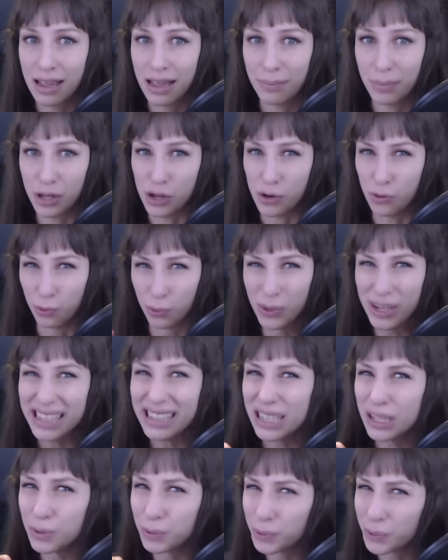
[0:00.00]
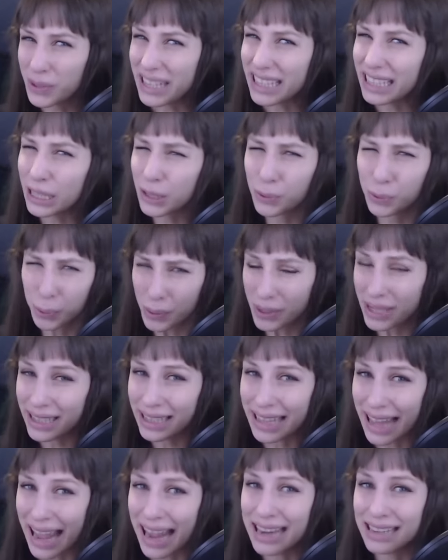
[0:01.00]
but you really, really,
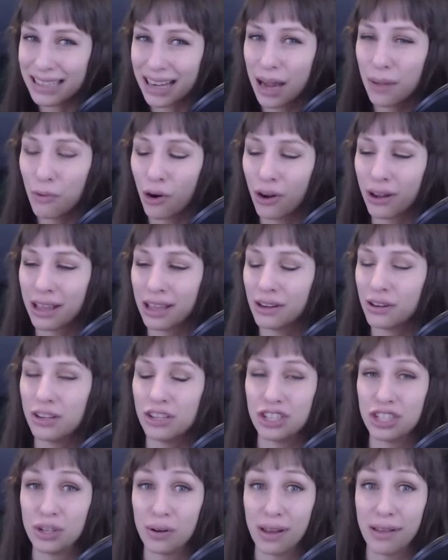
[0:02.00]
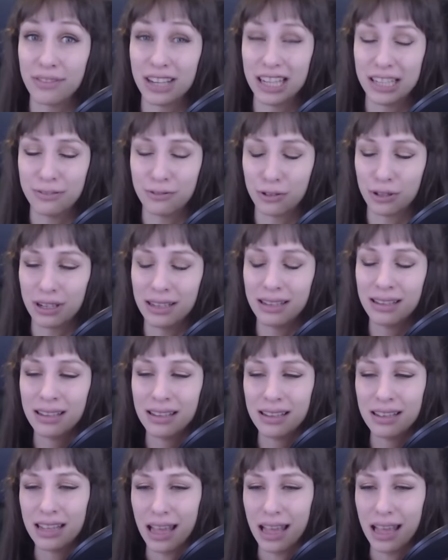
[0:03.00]
really hate time walking, or you just don't have time for it,